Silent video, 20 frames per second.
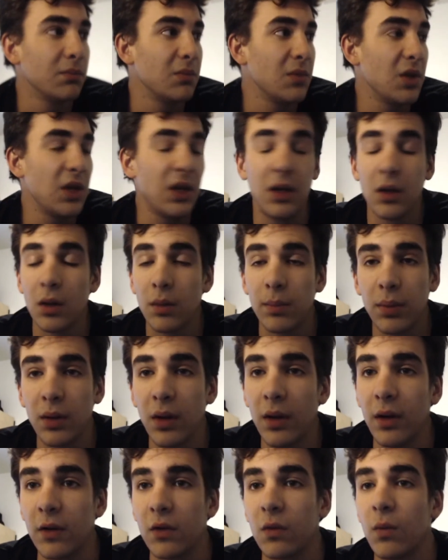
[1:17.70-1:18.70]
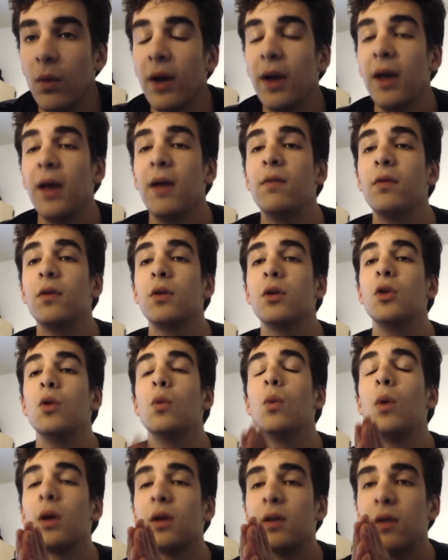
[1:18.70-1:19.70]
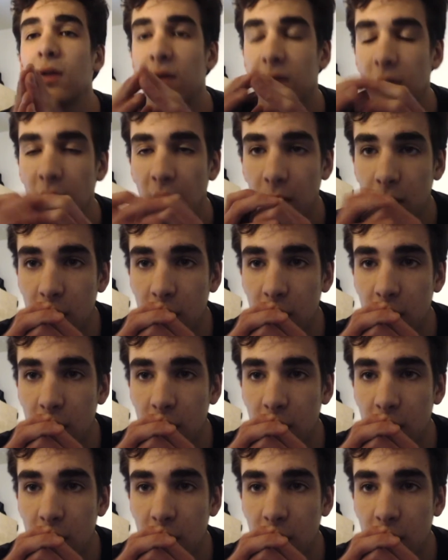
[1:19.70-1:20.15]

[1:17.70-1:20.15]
earplugs, whatever you want to sell.